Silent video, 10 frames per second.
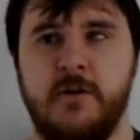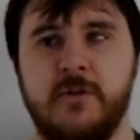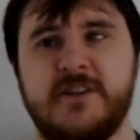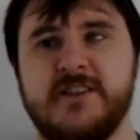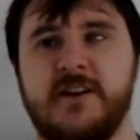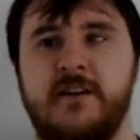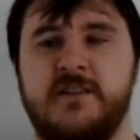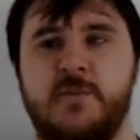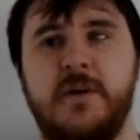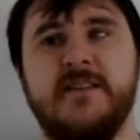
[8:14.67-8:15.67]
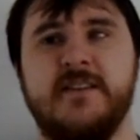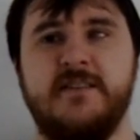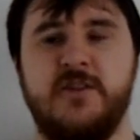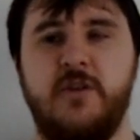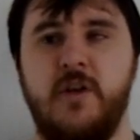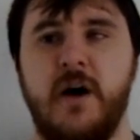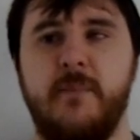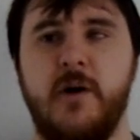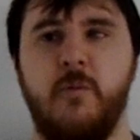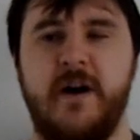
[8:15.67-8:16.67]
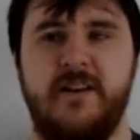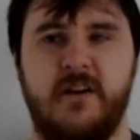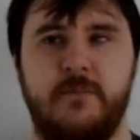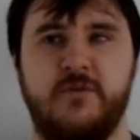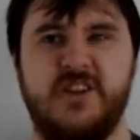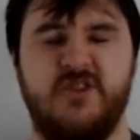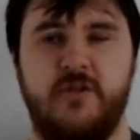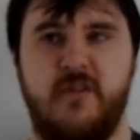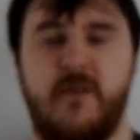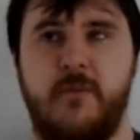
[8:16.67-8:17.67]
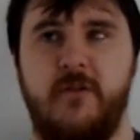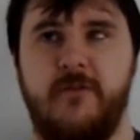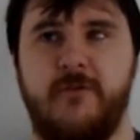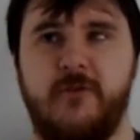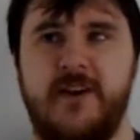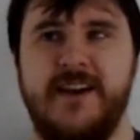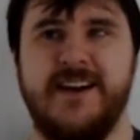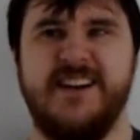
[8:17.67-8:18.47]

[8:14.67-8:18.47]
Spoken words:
Well, this is kind of split into 9.1, 9.2 and 9.3,